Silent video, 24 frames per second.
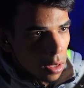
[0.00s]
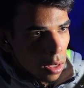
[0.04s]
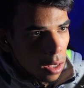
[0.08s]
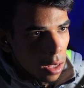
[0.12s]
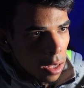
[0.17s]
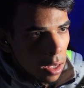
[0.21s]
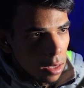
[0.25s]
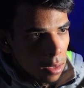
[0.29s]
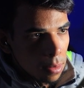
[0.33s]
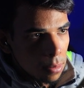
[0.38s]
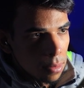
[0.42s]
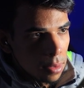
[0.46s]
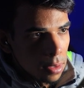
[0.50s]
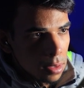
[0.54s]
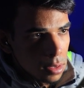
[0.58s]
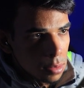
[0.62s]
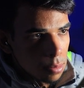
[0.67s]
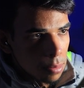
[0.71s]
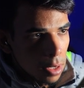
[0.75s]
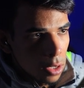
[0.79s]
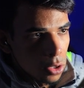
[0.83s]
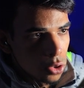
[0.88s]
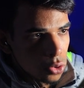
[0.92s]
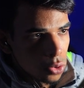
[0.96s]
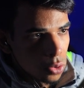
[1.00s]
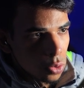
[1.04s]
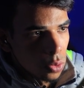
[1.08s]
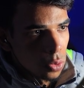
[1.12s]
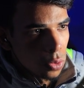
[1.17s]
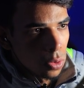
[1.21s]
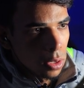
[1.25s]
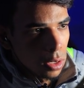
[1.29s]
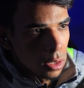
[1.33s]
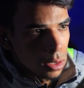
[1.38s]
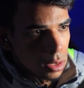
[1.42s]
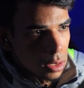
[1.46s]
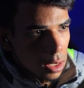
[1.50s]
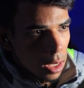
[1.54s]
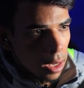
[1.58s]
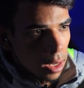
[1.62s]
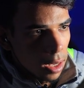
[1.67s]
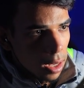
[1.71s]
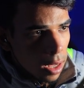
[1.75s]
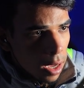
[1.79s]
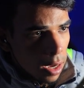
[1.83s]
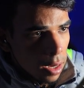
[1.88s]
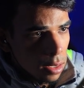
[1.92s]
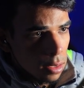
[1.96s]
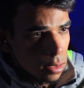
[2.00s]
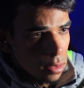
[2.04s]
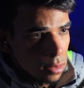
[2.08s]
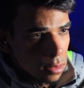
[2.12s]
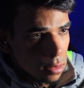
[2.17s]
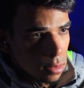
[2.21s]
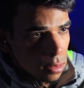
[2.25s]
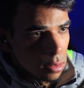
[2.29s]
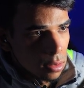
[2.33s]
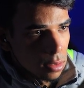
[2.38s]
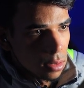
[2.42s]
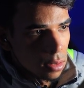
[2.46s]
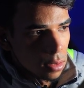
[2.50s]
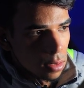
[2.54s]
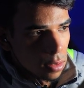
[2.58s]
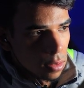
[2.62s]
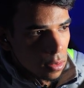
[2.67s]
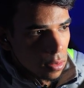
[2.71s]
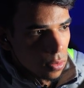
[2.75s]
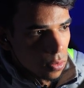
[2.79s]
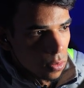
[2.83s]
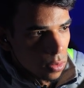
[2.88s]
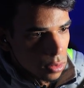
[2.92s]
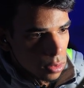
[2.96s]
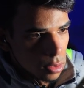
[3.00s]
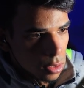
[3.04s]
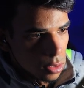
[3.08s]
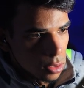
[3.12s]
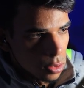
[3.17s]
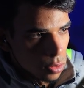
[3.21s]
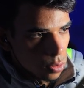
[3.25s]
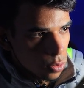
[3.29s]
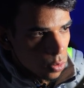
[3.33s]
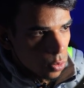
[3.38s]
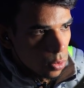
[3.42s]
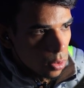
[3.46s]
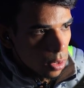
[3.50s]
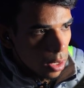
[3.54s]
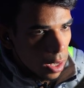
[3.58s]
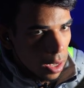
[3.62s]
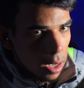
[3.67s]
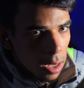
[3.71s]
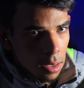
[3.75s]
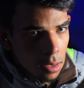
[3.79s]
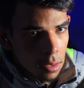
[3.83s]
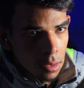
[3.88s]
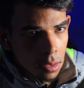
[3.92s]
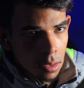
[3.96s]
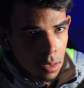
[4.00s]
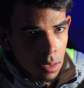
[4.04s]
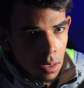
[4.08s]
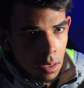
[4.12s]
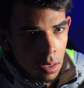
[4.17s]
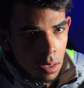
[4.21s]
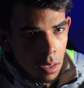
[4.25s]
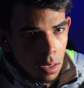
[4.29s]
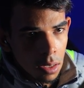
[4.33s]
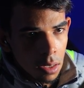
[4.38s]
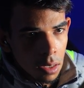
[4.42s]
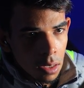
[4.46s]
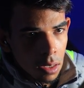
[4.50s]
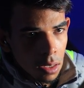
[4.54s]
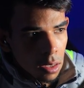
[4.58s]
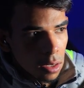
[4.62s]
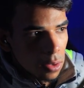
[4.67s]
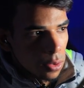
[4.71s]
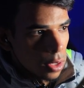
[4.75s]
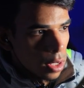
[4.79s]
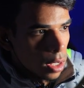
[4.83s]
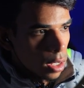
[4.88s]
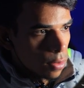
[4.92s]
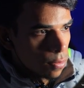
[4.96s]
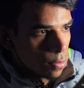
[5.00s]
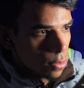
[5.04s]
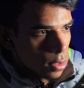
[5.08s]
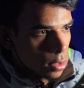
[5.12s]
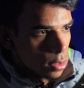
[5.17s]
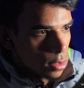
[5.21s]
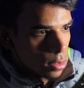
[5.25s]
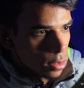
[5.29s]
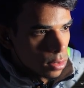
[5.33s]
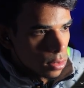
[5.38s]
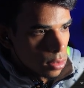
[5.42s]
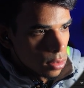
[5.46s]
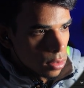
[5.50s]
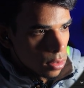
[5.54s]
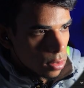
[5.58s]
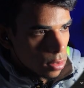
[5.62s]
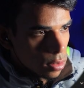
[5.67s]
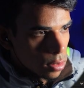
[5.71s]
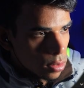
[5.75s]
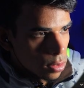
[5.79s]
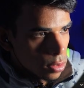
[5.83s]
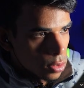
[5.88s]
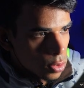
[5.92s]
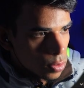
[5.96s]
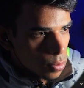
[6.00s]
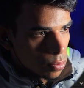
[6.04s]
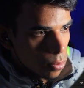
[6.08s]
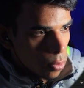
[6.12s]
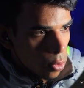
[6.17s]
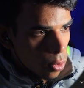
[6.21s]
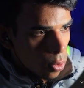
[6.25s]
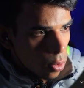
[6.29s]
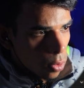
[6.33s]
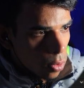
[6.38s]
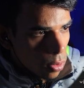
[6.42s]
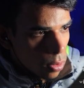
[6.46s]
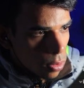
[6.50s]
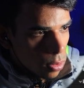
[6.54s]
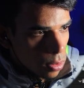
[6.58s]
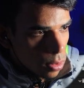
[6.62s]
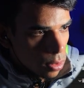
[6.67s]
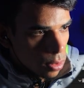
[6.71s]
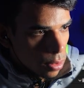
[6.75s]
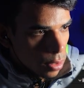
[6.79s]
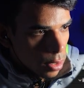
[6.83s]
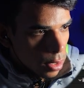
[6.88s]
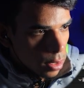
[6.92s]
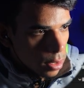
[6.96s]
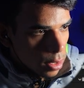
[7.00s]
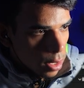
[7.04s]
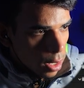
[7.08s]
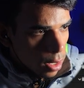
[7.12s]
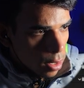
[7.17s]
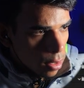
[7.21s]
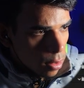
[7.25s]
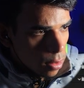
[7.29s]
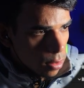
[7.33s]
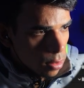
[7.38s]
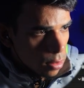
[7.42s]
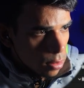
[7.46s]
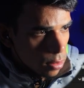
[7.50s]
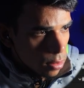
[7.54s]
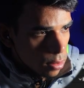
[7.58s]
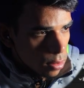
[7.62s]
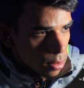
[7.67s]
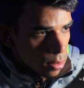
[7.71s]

and let's make sure it's aligned with this tool. And we have this small rectangle.